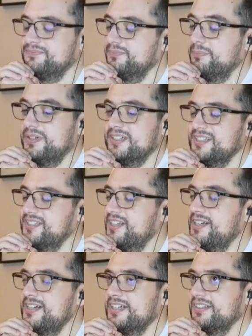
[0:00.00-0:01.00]

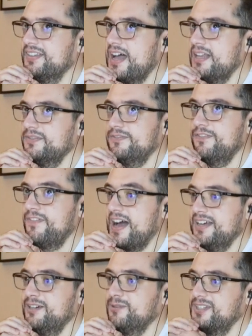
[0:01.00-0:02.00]
Berserk, that
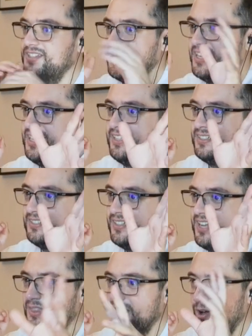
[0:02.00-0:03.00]
final scene
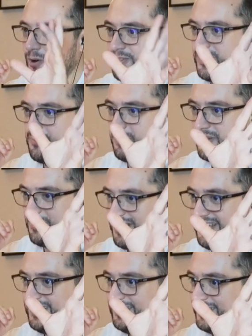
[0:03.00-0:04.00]
in the golden period.